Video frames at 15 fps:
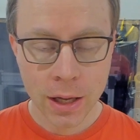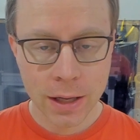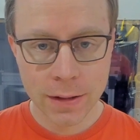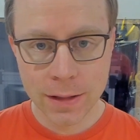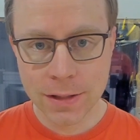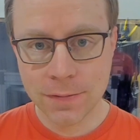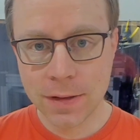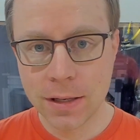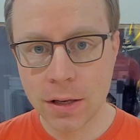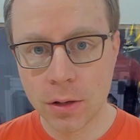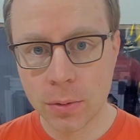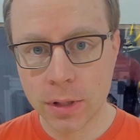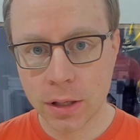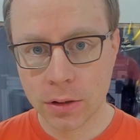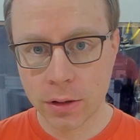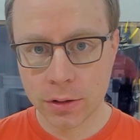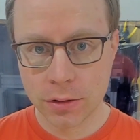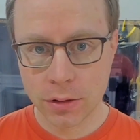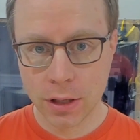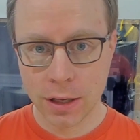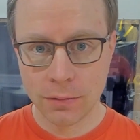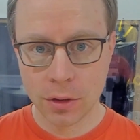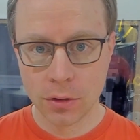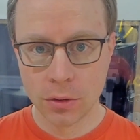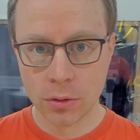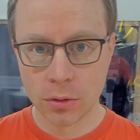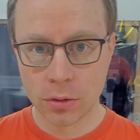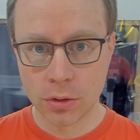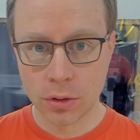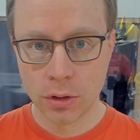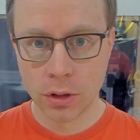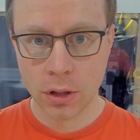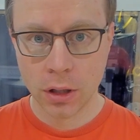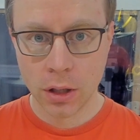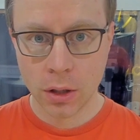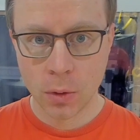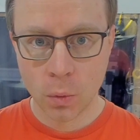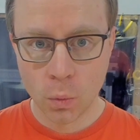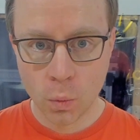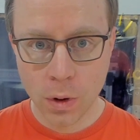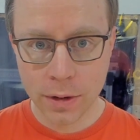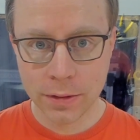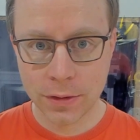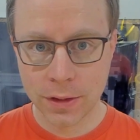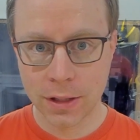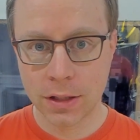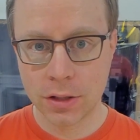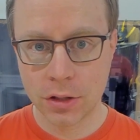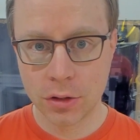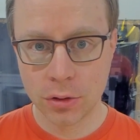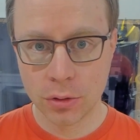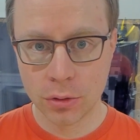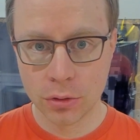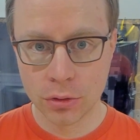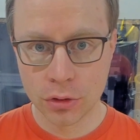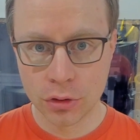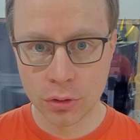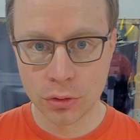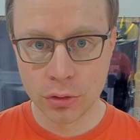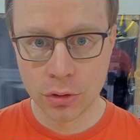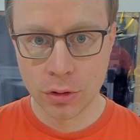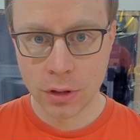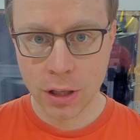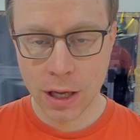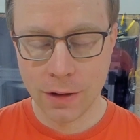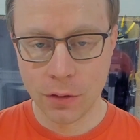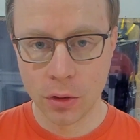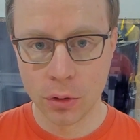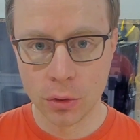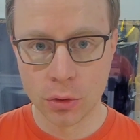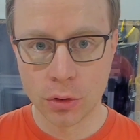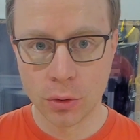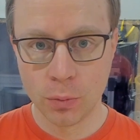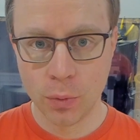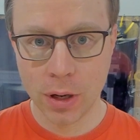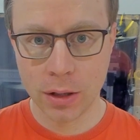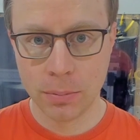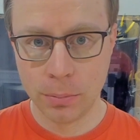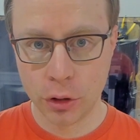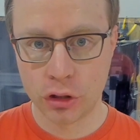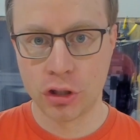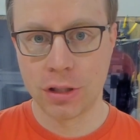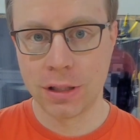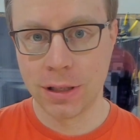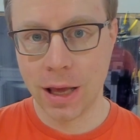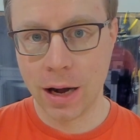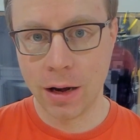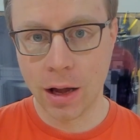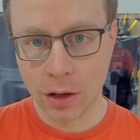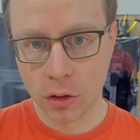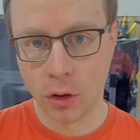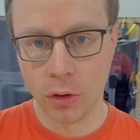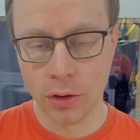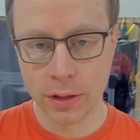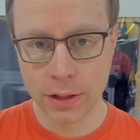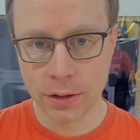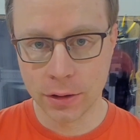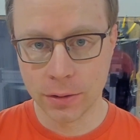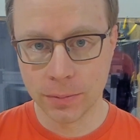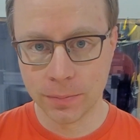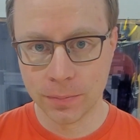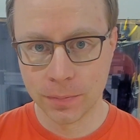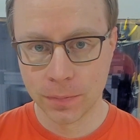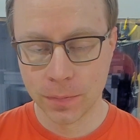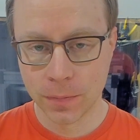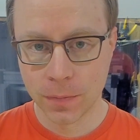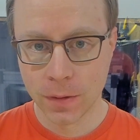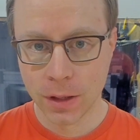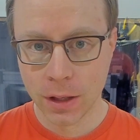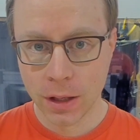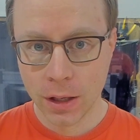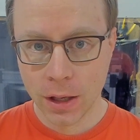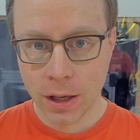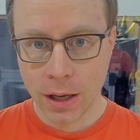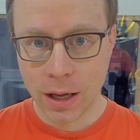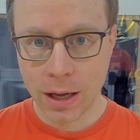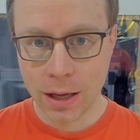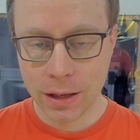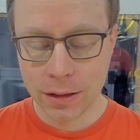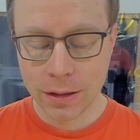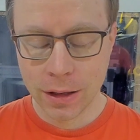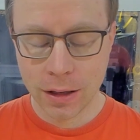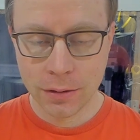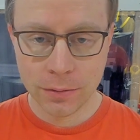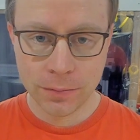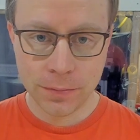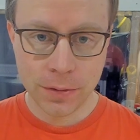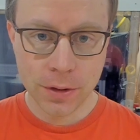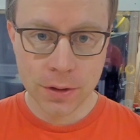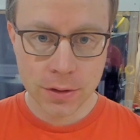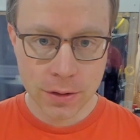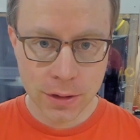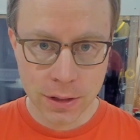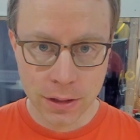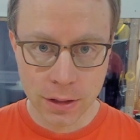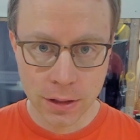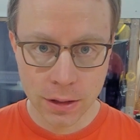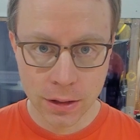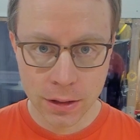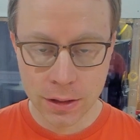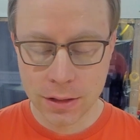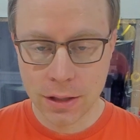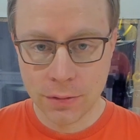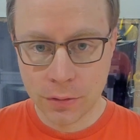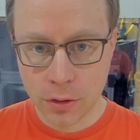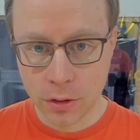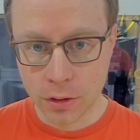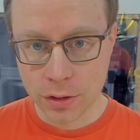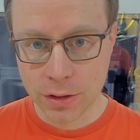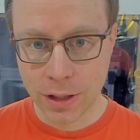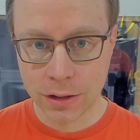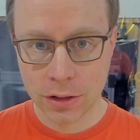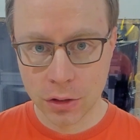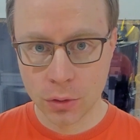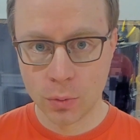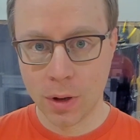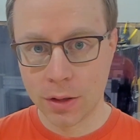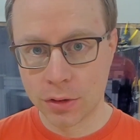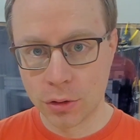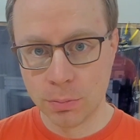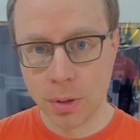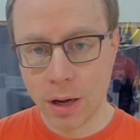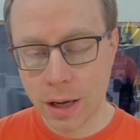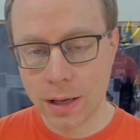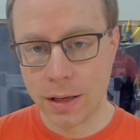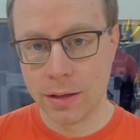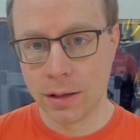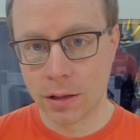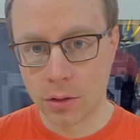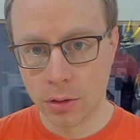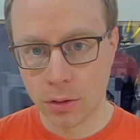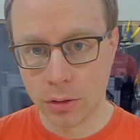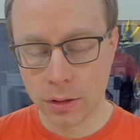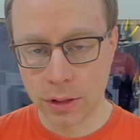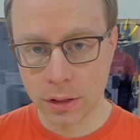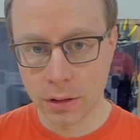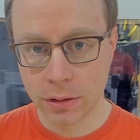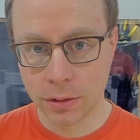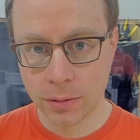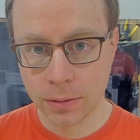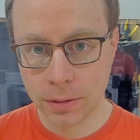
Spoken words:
In this video we are going to have a look what things you should have a look when purchasing an accordion. And first thing is of course that you want to buy an accordion.